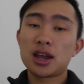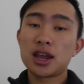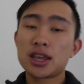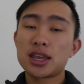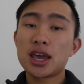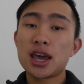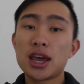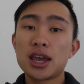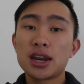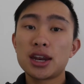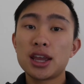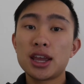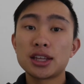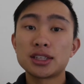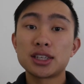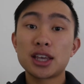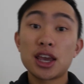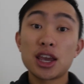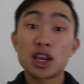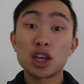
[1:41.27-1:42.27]
again,
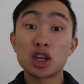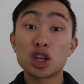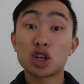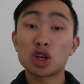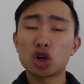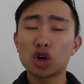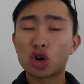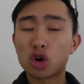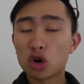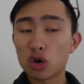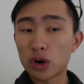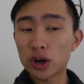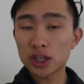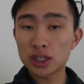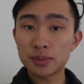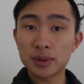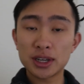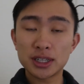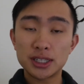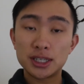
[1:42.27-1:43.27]
it's a
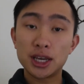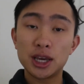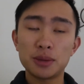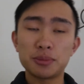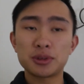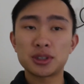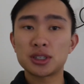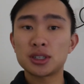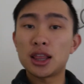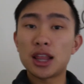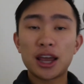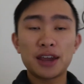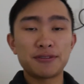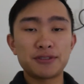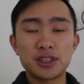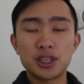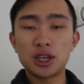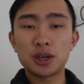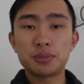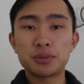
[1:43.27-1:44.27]
charisma tips, life
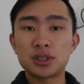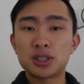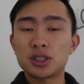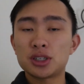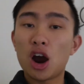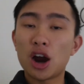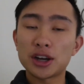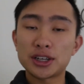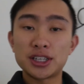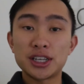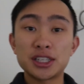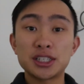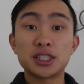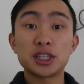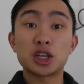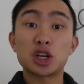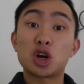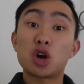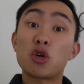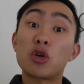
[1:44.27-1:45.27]
tips,
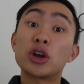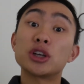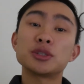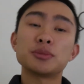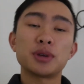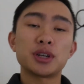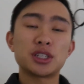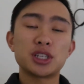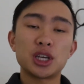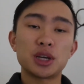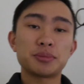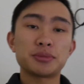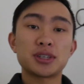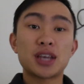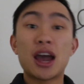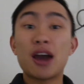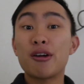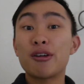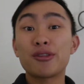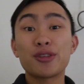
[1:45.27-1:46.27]
artistic charisma tips,
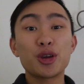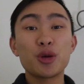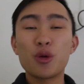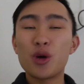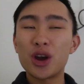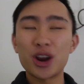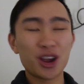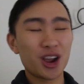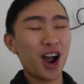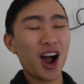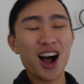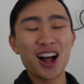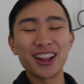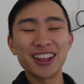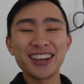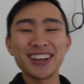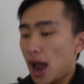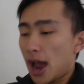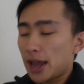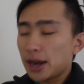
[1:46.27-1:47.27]
however you want to call
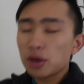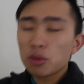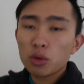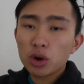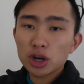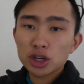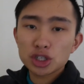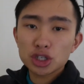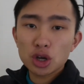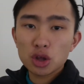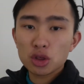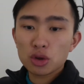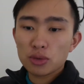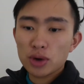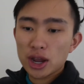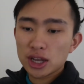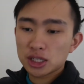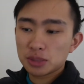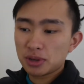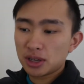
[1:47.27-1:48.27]
it. I didn't want to show the
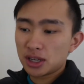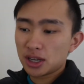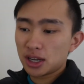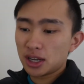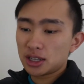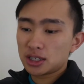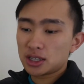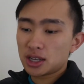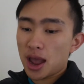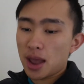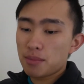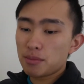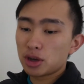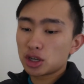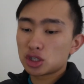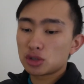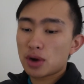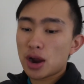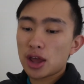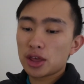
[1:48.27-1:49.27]
rest because I
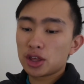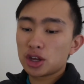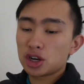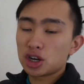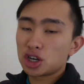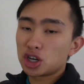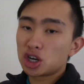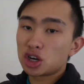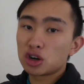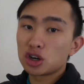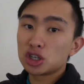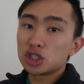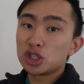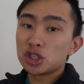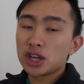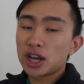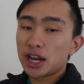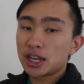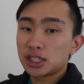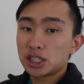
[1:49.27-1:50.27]
much rather encourage you
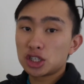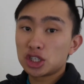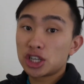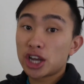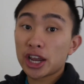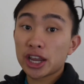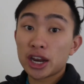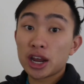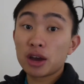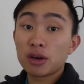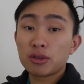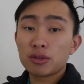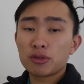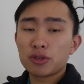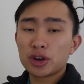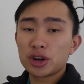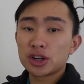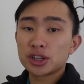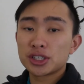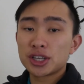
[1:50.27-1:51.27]
guys to check it out
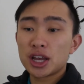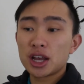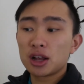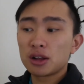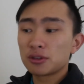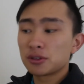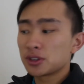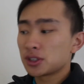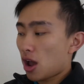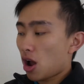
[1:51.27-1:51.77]
for yourselves